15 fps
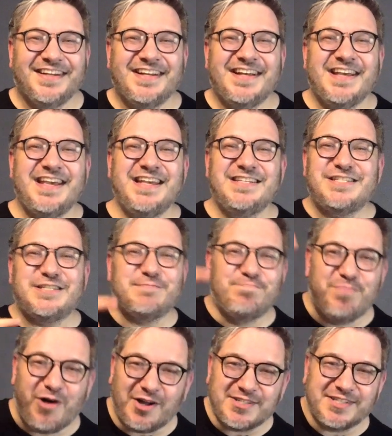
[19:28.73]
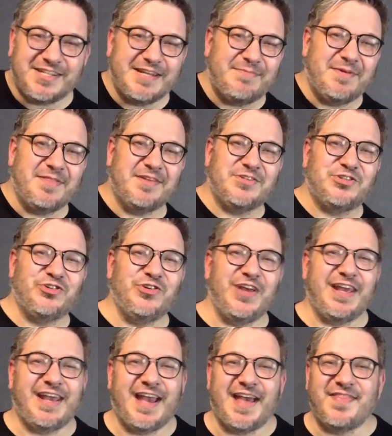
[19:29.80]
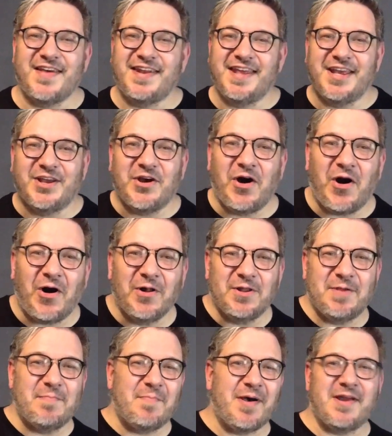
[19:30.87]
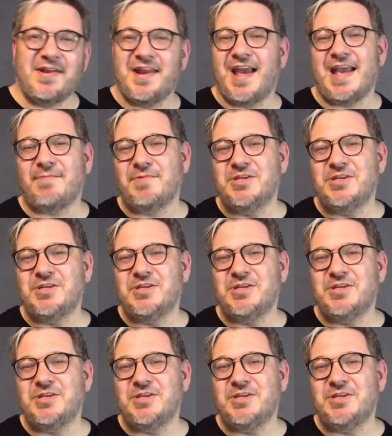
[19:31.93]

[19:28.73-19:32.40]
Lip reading: He spotted him in the tree and then he called him by name.